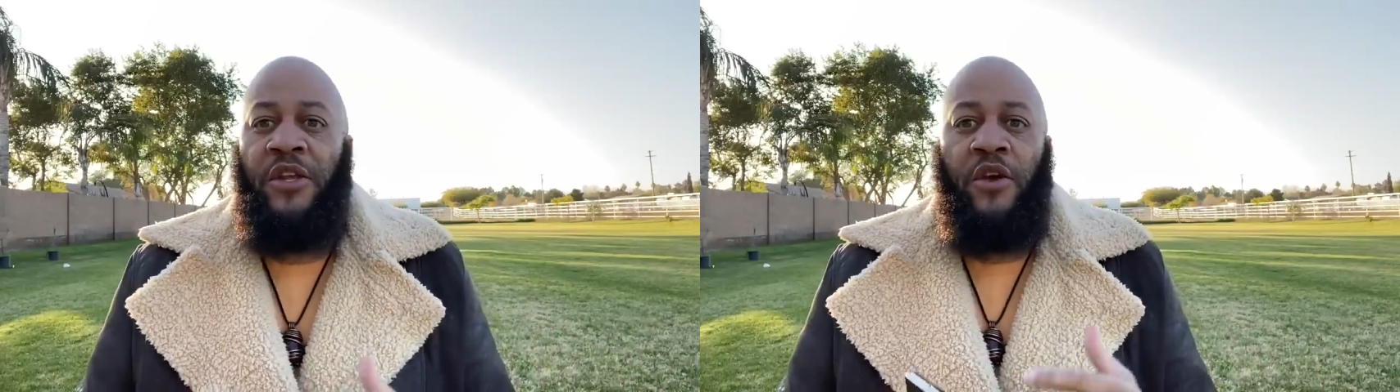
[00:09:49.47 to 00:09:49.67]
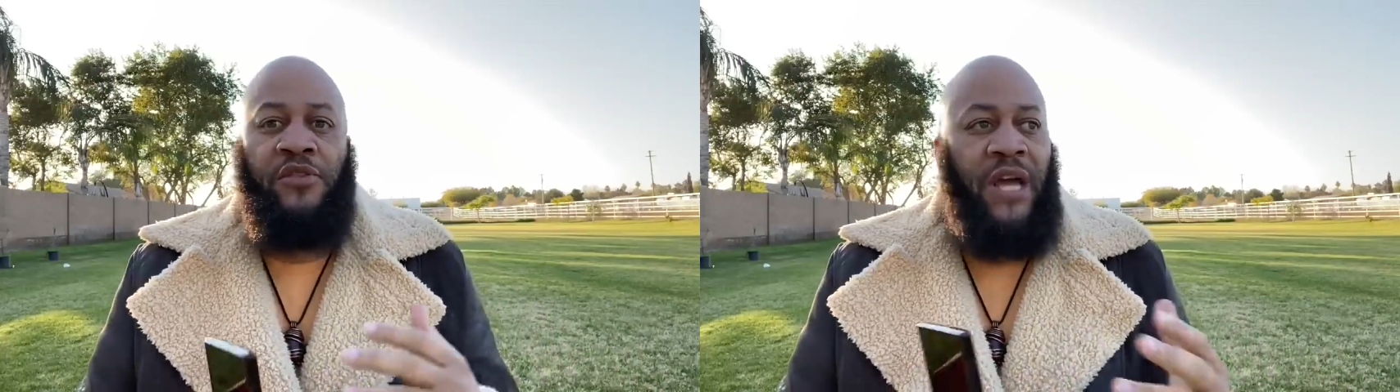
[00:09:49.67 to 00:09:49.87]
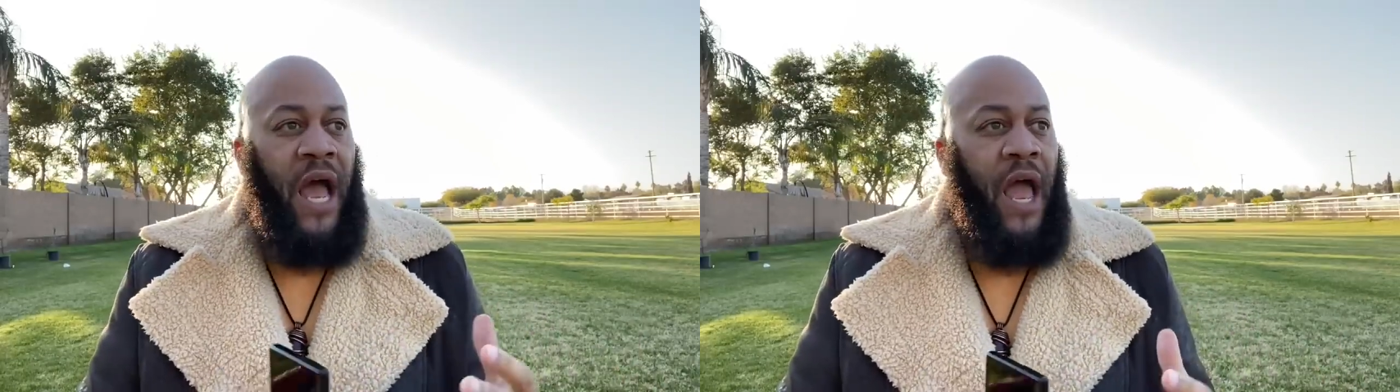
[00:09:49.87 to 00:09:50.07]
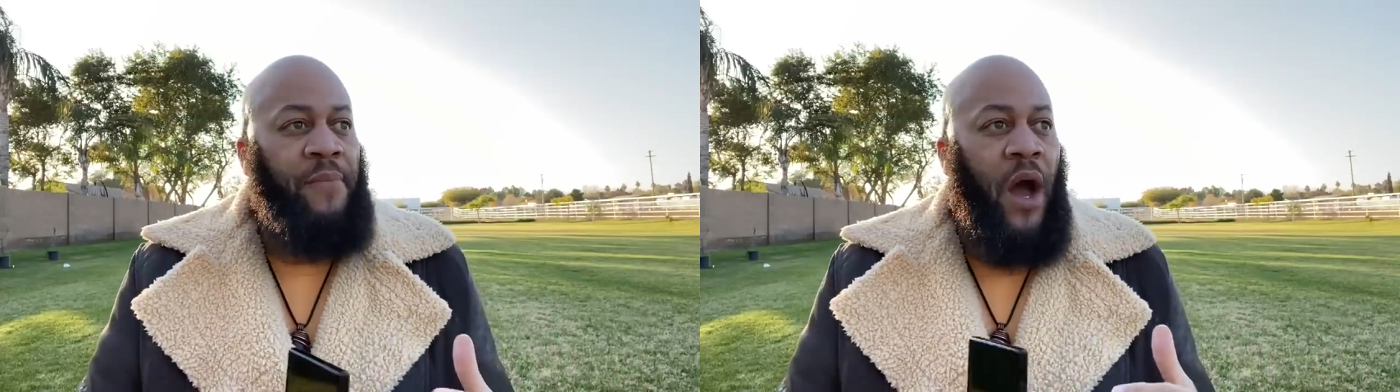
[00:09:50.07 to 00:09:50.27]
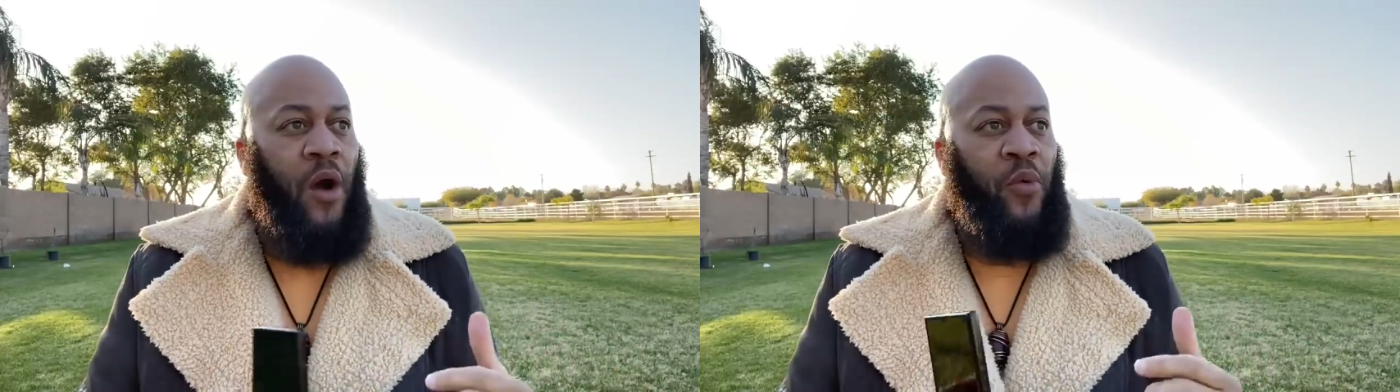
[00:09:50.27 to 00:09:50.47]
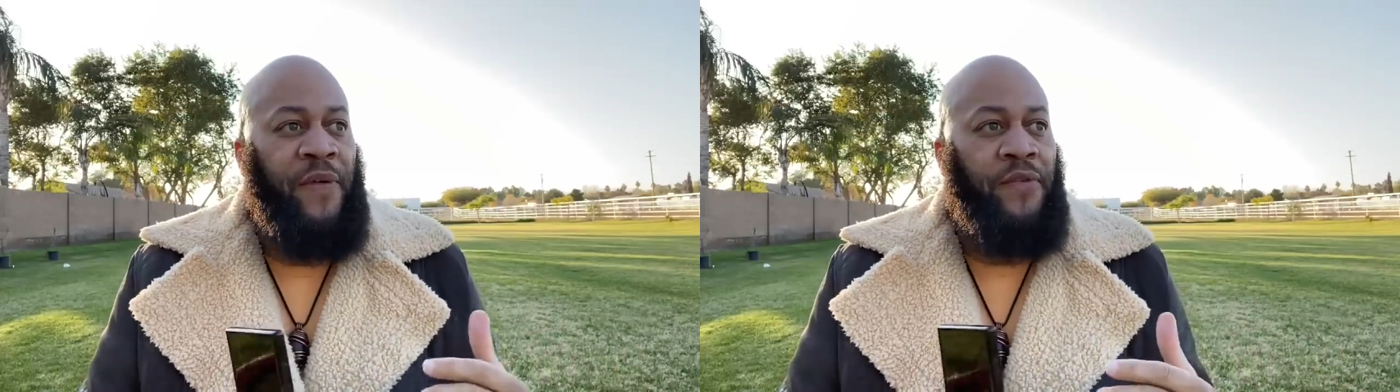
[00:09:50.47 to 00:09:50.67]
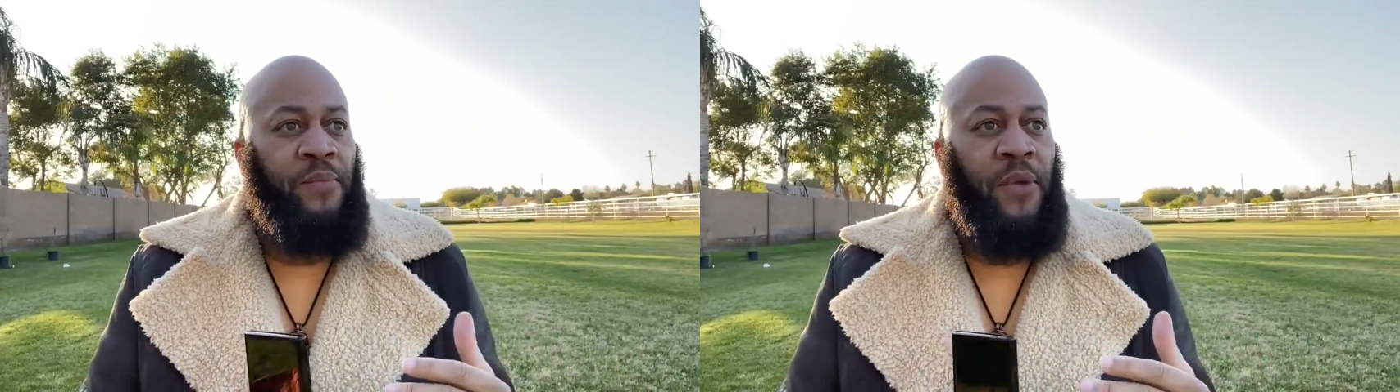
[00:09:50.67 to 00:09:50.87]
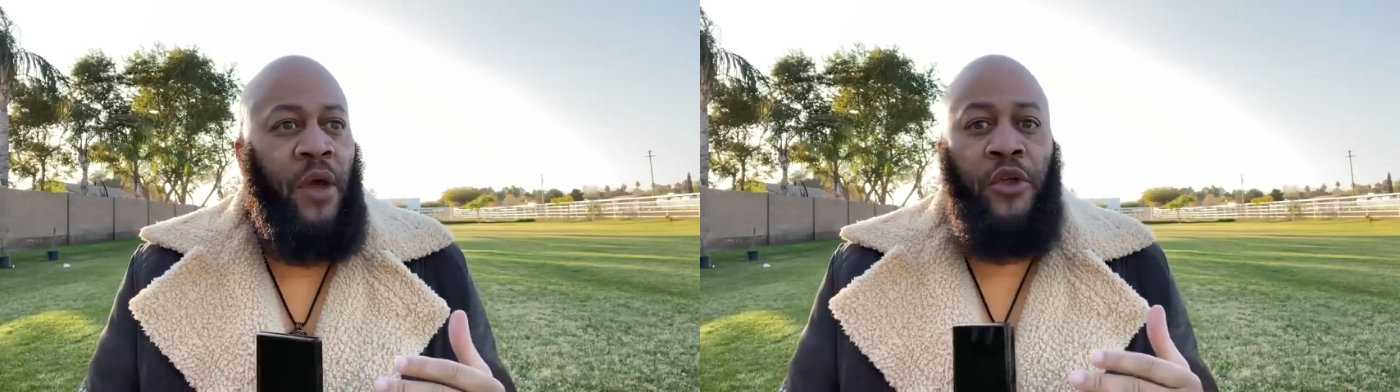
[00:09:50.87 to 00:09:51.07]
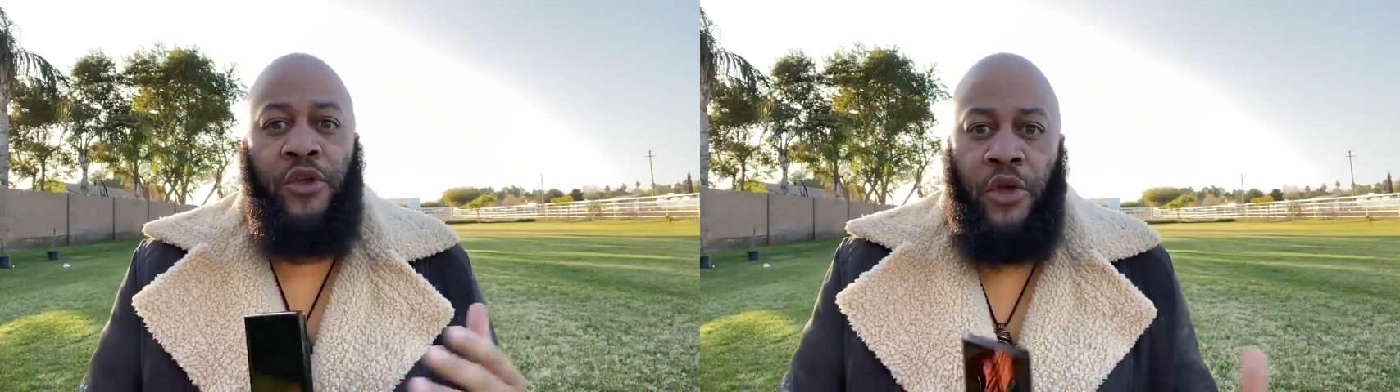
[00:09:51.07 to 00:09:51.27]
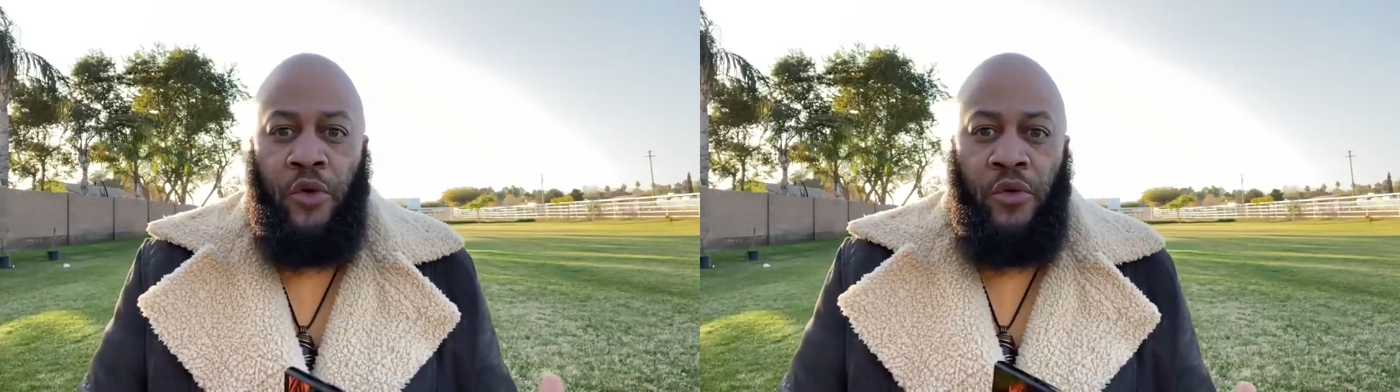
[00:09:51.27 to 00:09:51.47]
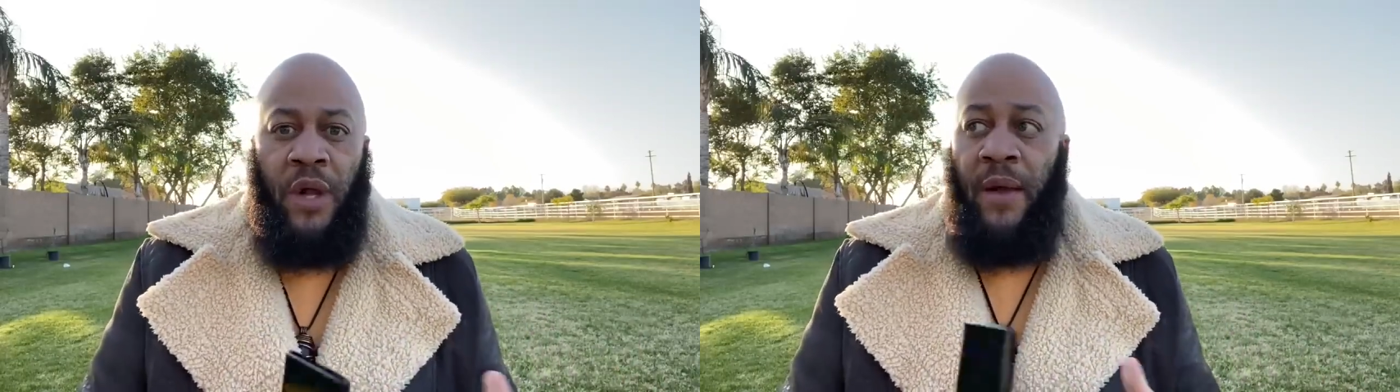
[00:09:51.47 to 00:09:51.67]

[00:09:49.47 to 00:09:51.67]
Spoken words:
your time away from you